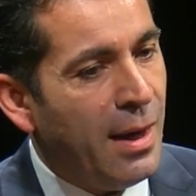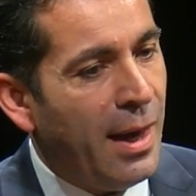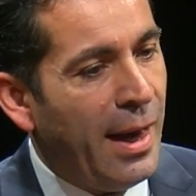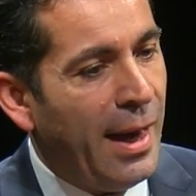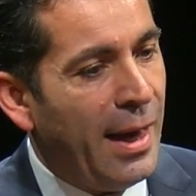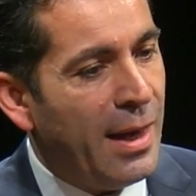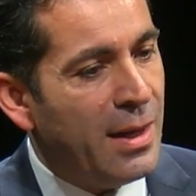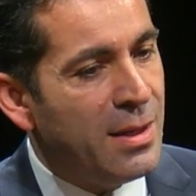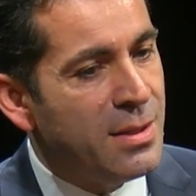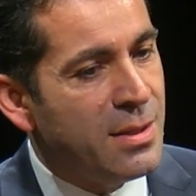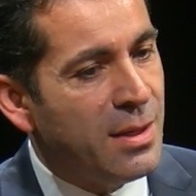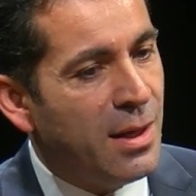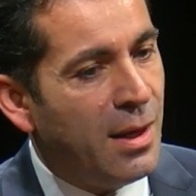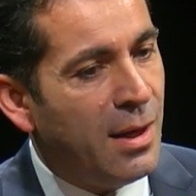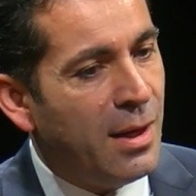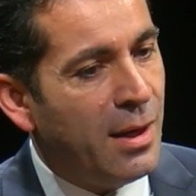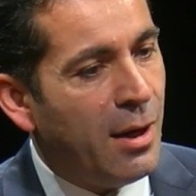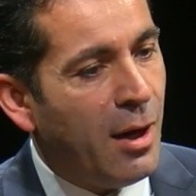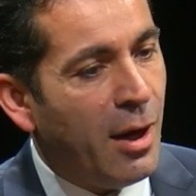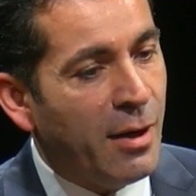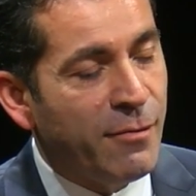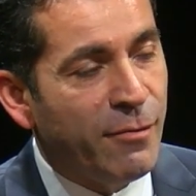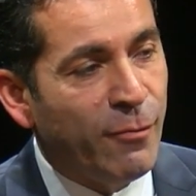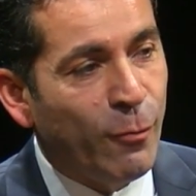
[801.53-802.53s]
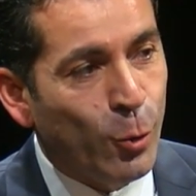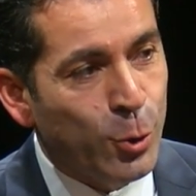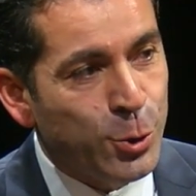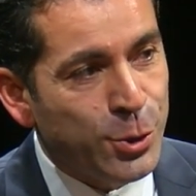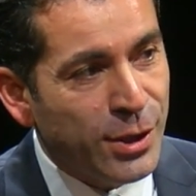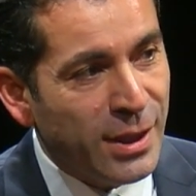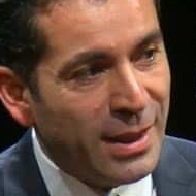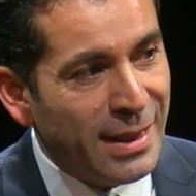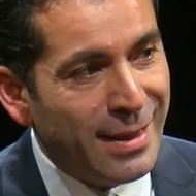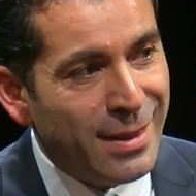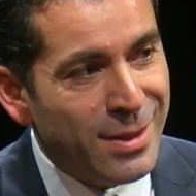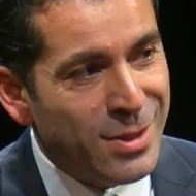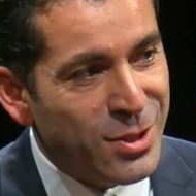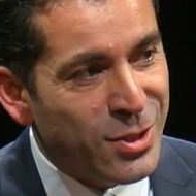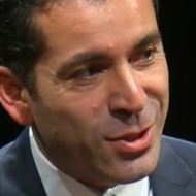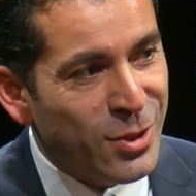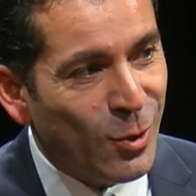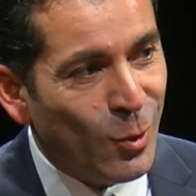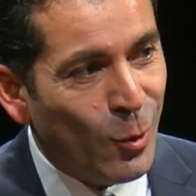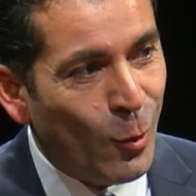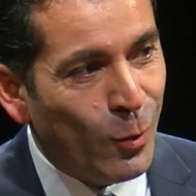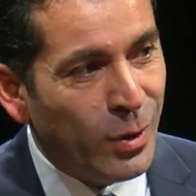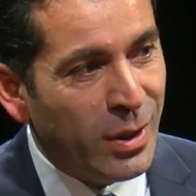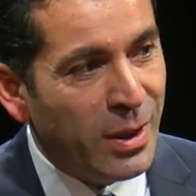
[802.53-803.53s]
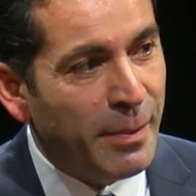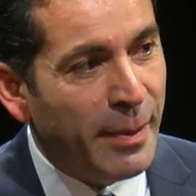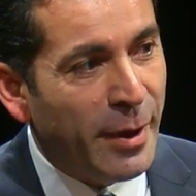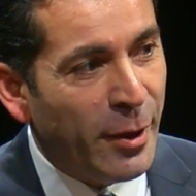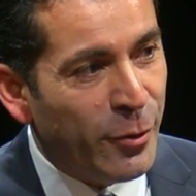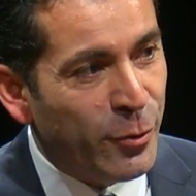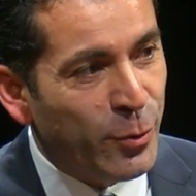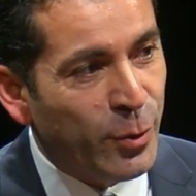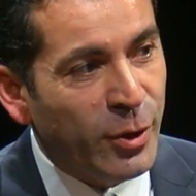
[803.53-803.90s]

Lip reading: And unfortunately, it's still only about